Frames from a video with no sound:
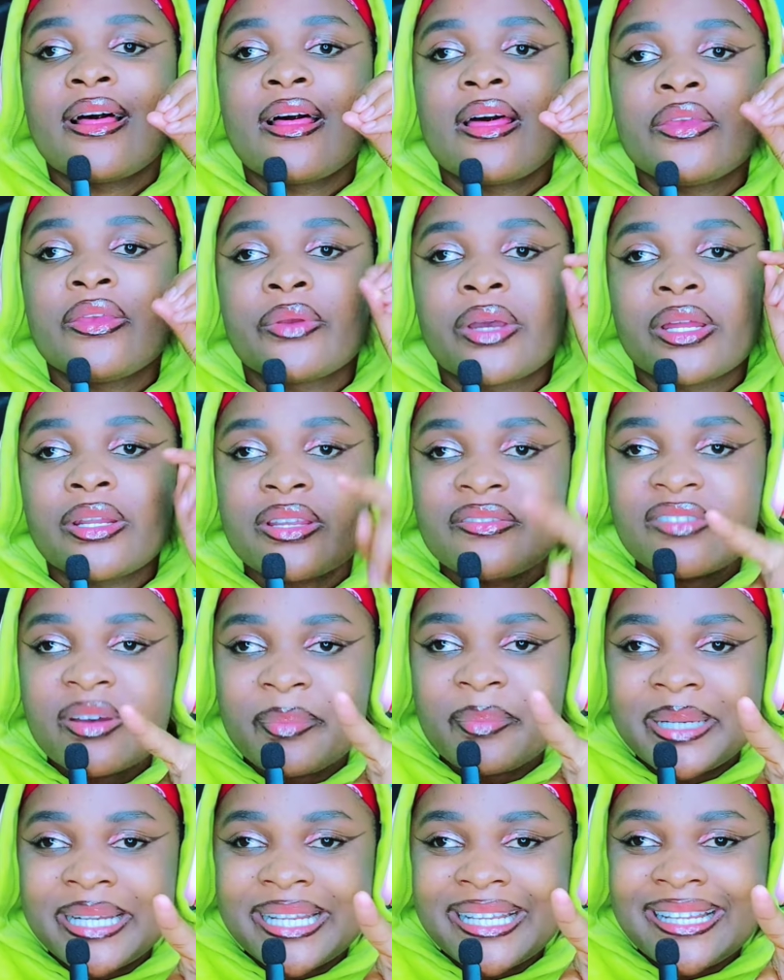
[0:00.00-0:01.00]
you can never
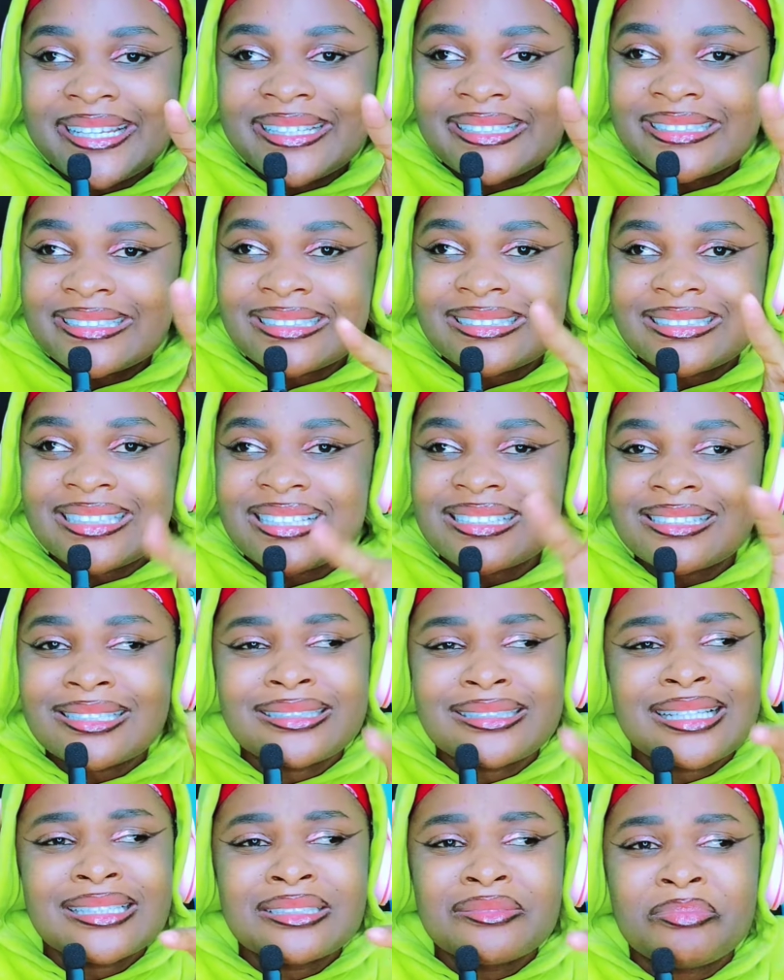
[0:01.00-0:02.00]
pray and it
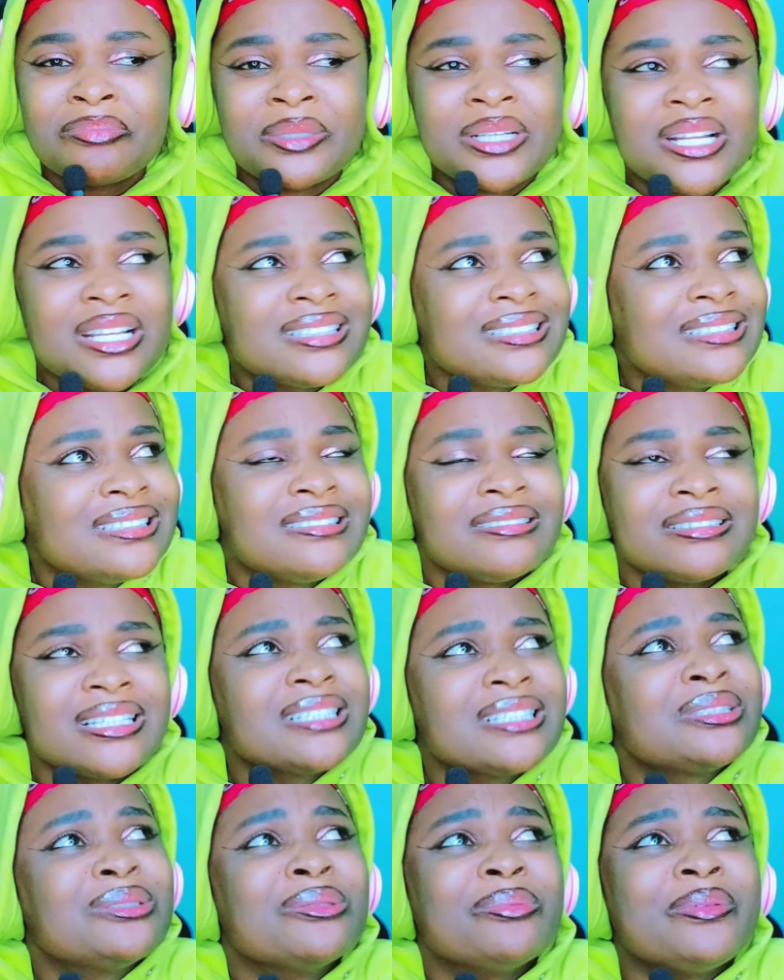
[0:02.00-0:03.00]
just pray,
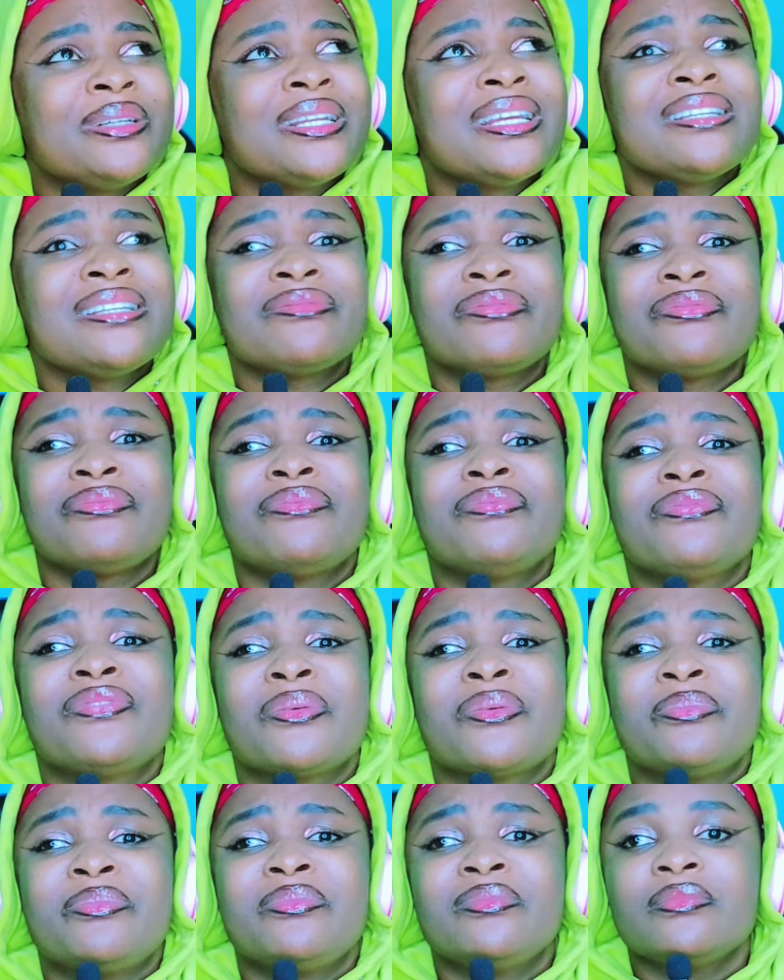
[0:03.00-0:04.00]
just to pray
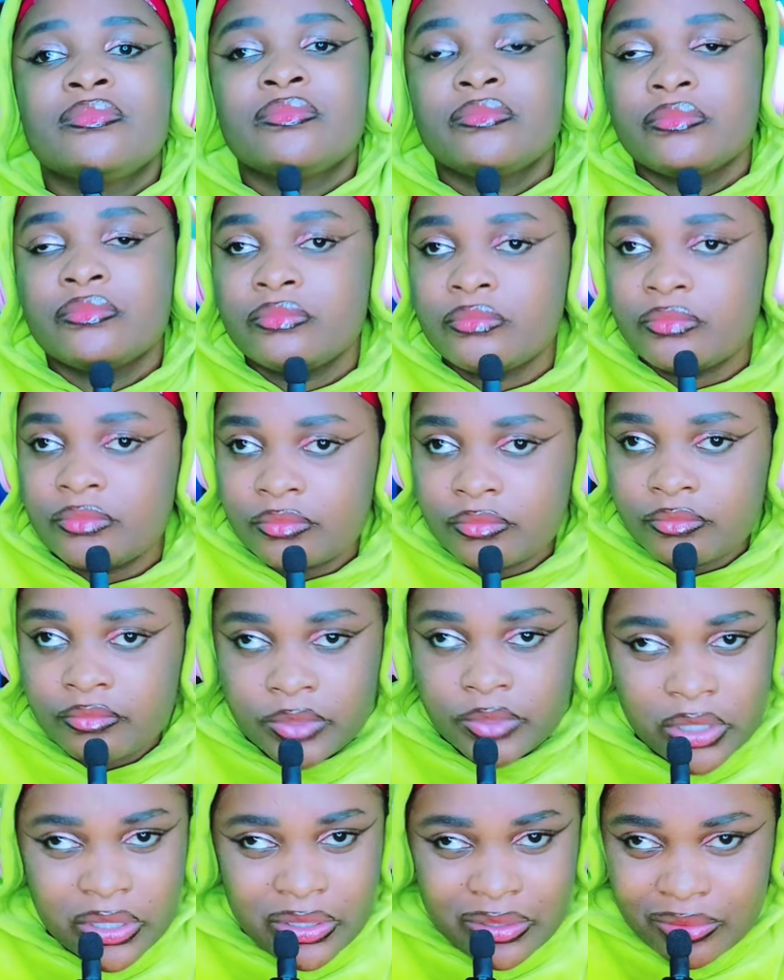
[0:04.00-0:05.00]
for,
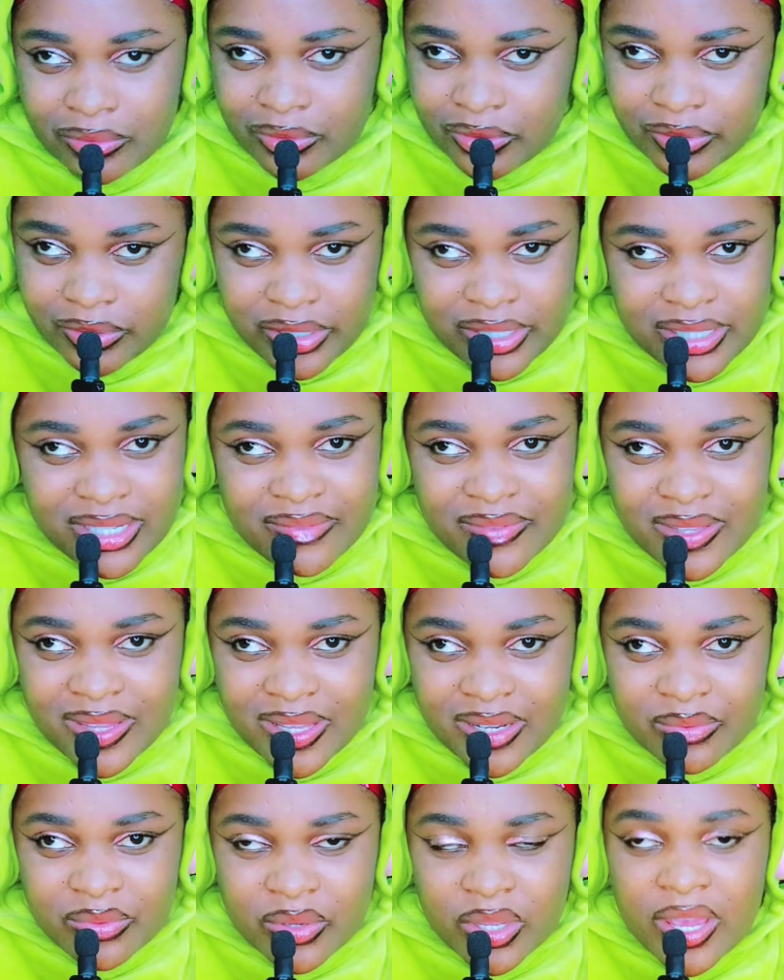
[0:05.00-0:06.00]
no, it's never
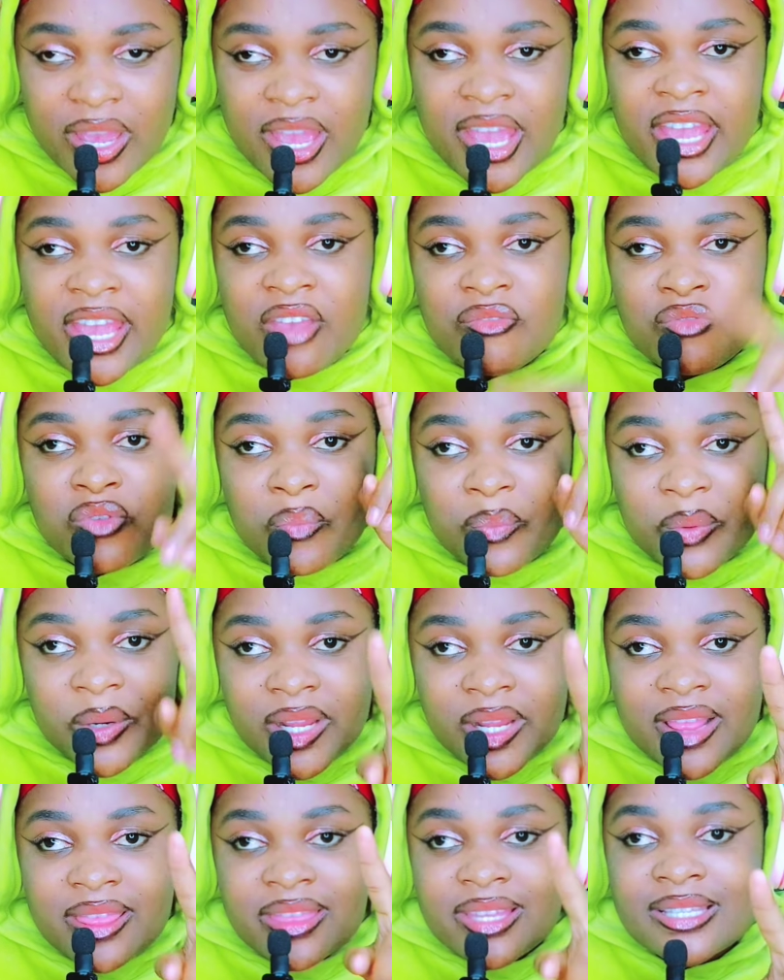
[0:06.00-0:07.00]
that way. If you
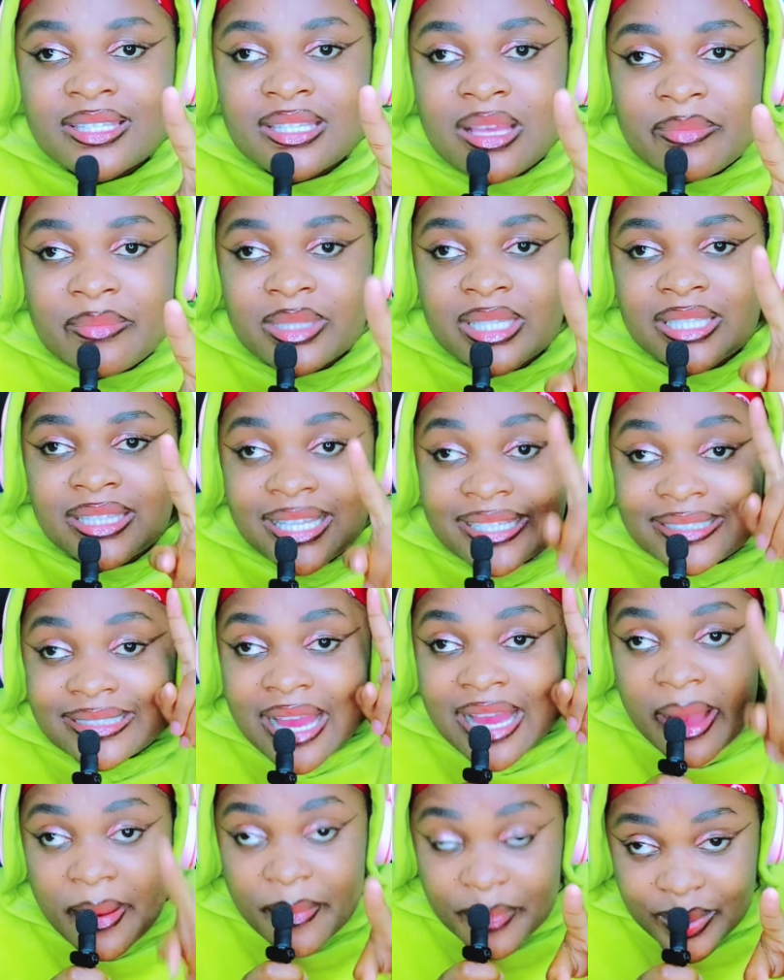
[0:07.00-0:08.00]
pray, there's something that
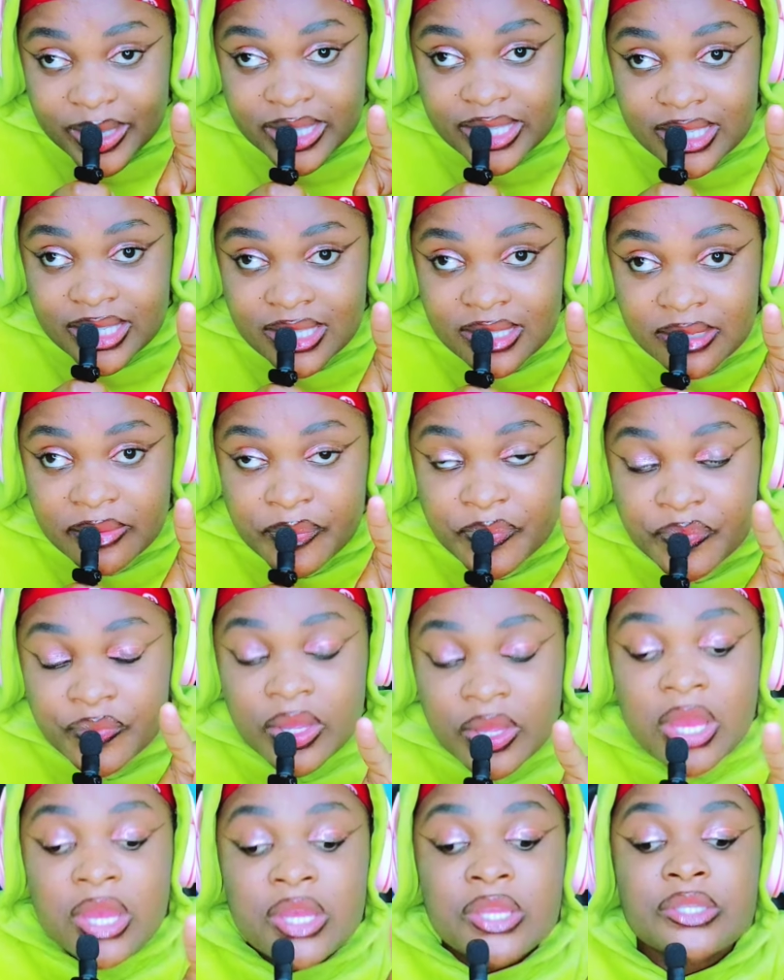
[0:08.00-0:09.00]
happens.
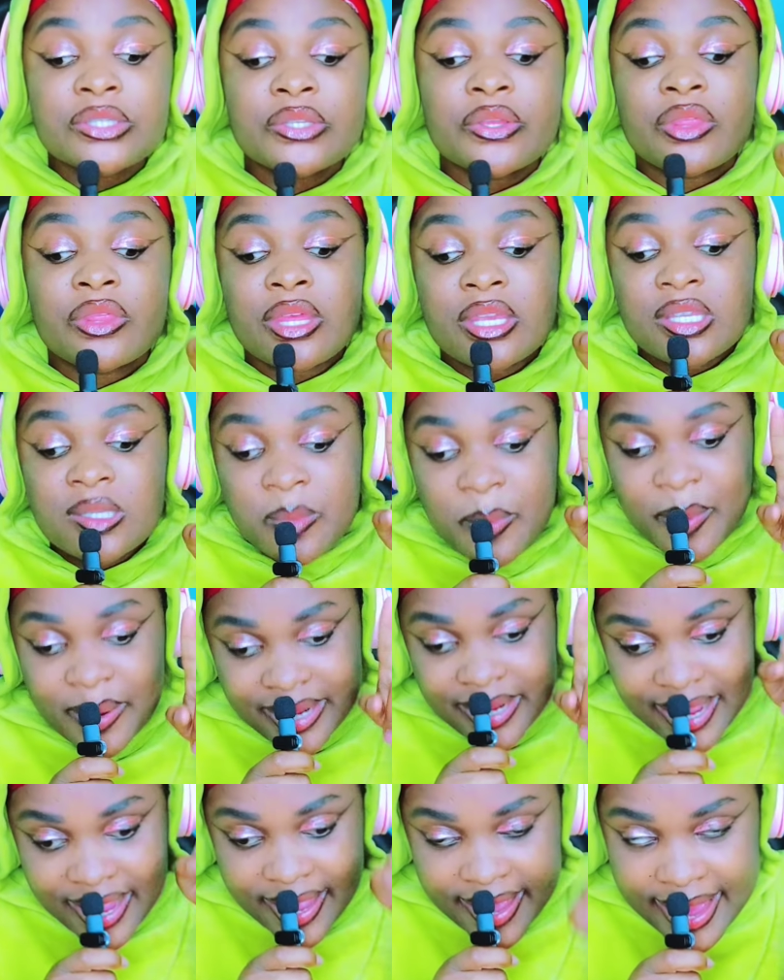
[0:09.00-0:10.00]
So this
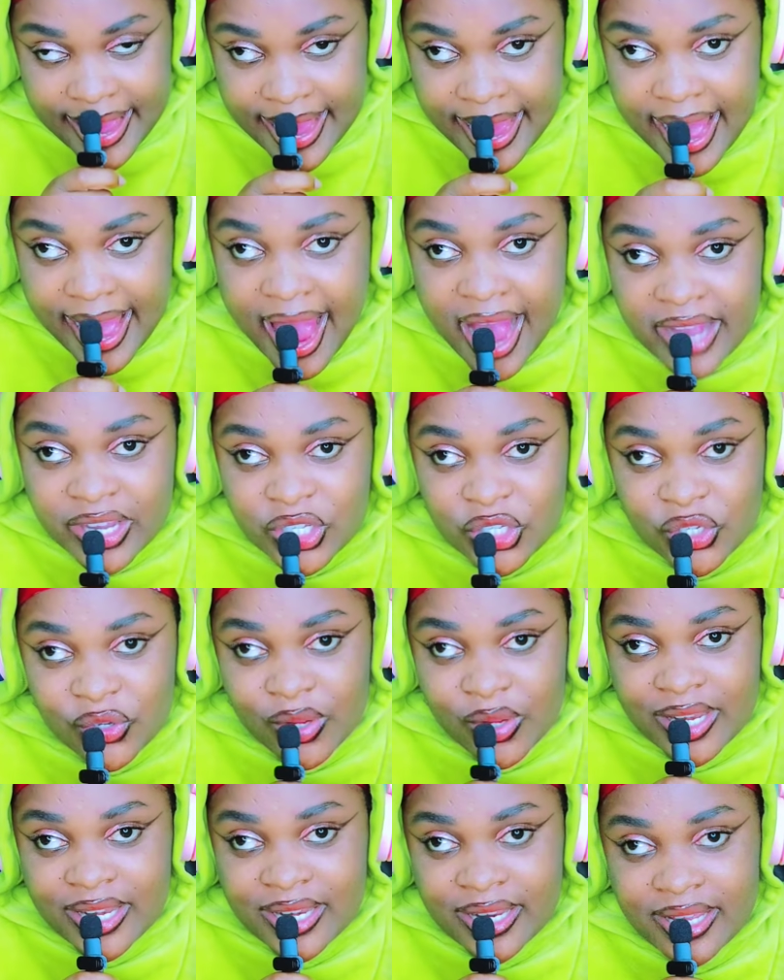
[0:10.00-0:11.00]
prayer,
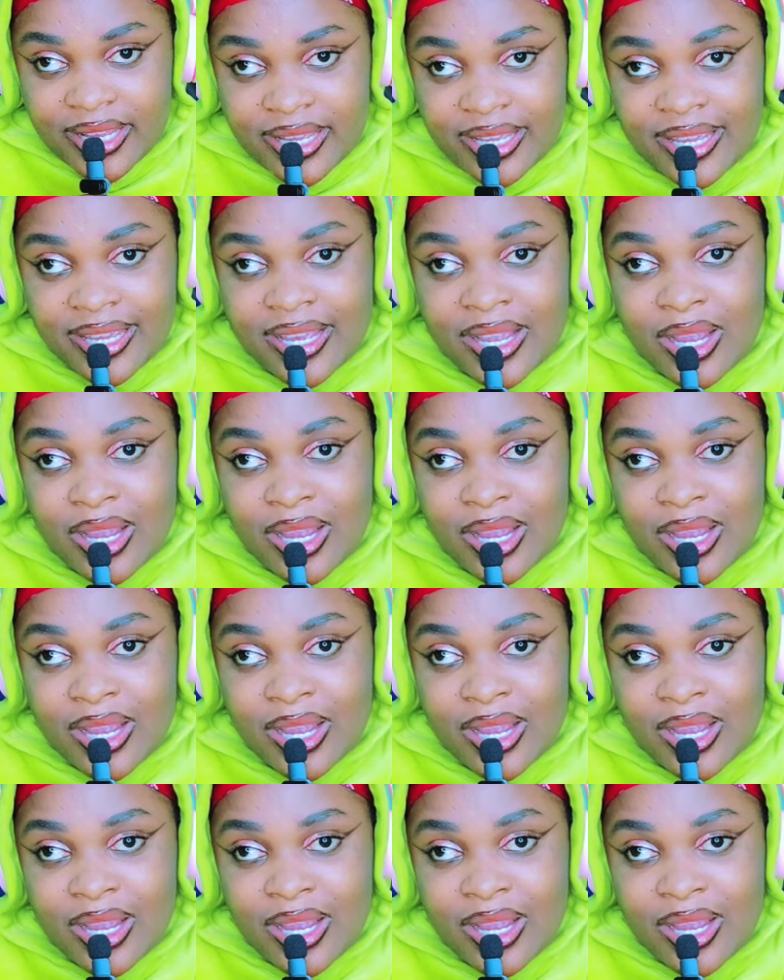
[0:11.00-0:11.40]
actually,